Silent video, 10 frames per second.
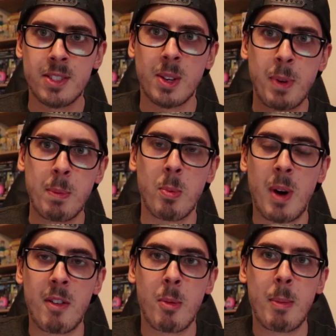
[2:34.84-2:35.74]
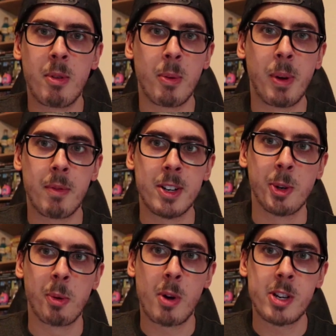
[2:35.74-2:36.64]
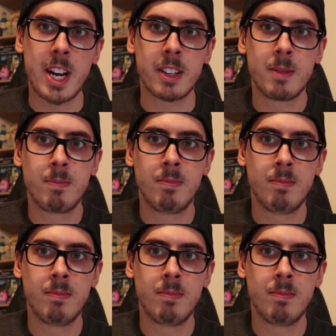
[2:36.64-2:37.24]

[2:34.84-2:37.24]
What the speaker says: As some people might remember from the original project,